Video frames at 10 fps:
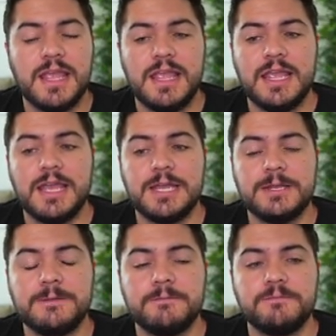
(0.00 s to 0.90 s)

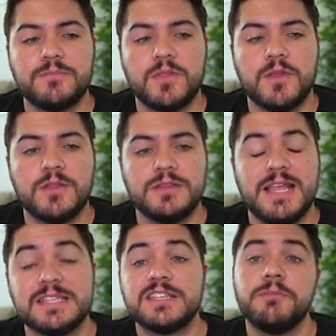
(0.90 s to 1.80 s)
and
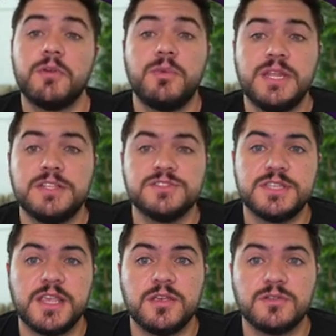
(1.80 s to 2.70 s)
that's something we need to
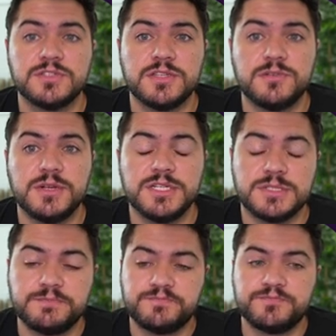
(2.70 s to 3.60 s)
take in consideration